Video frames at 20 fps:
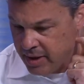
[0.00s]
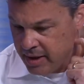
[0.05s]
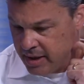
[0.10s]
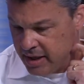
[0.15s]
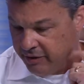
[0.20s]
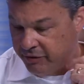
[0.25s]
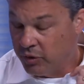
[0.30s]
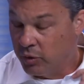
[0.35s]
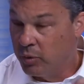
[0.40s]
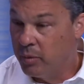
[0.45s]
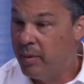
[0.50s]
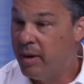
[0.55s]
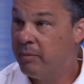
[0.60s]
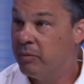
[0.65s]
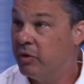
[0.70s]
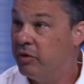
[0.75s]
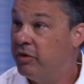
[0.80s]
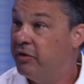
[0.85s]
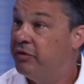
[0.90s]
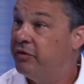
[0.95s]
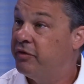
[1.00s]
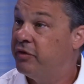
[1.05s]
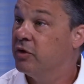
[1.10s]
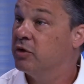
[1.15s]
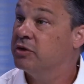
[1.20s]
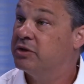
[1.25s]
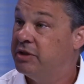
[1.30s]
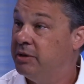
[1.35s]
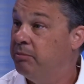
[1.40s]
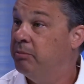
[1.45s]
If you remember, the
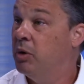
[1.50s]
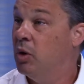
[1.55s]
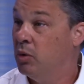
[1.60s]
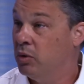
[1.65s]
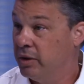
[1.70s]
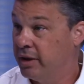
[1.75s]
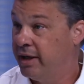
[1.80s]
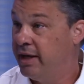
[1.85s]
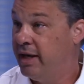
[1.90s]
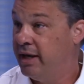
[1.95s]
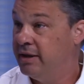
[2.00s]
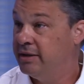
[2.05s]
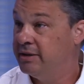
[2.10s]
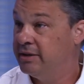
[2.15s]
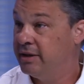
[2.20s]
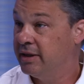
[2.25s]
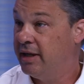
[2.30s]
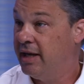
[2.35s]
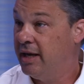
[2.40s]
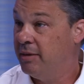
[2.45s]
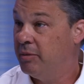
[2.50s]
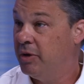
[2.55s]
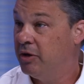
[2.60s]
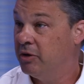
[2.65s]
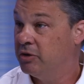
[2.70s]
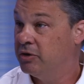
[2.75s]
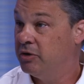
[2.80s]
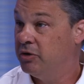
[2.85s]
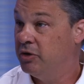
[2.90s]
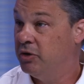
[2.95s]
first Ebola case that came here
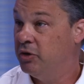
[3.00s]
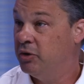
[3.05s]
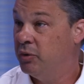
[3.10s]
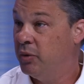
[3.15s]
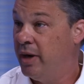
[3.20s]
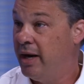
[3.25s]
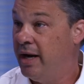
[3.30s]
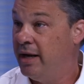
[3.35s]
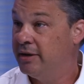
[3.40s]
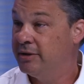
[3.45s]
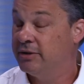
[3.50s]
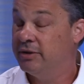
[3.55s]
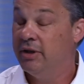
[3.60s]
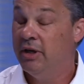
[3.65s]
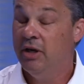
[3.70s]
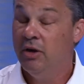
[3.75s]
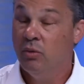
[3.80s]
to the U.S.